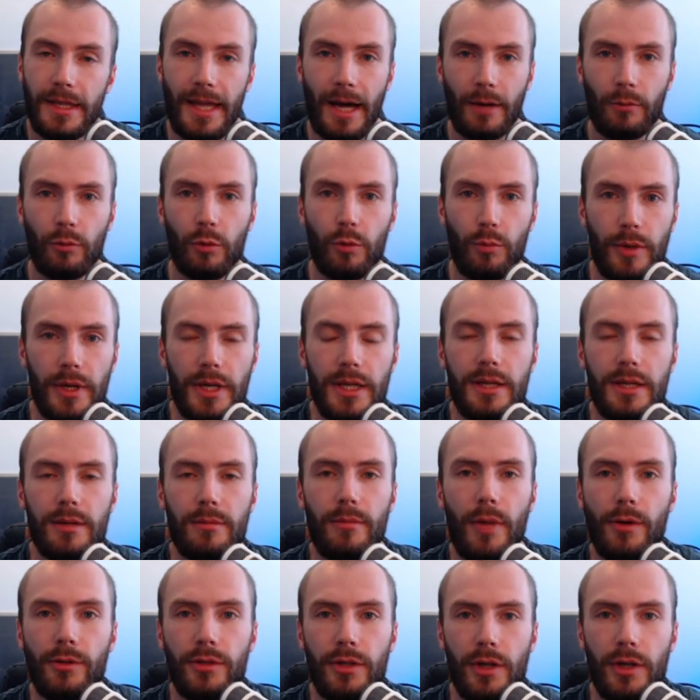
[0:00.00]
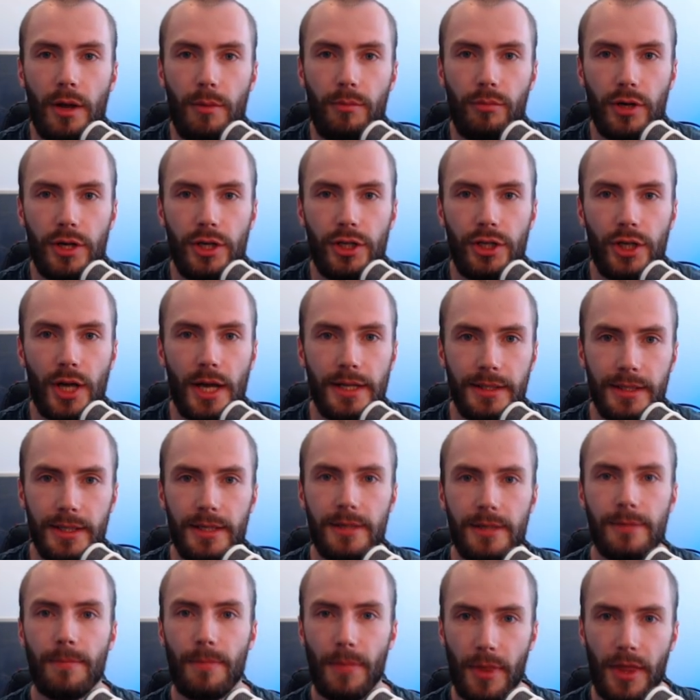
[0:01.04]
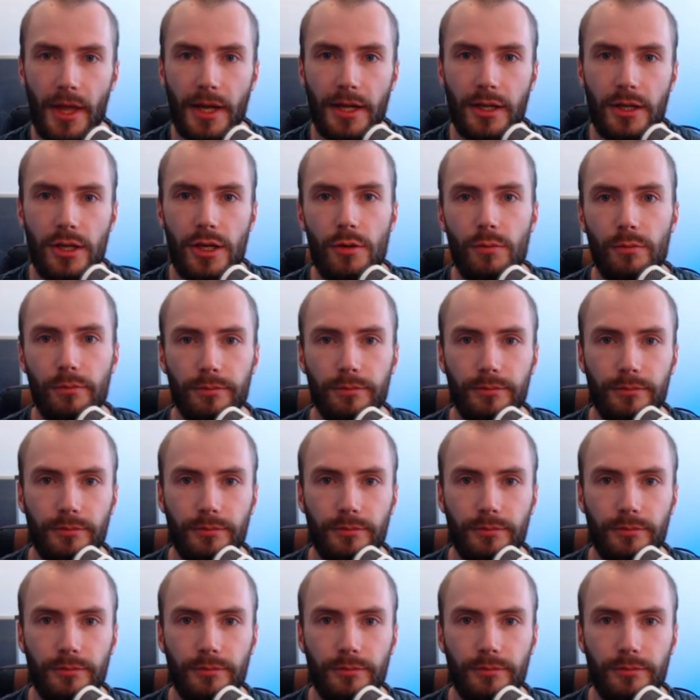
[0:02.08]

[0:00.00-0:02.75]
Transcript: that would be most appreciated. Thank you.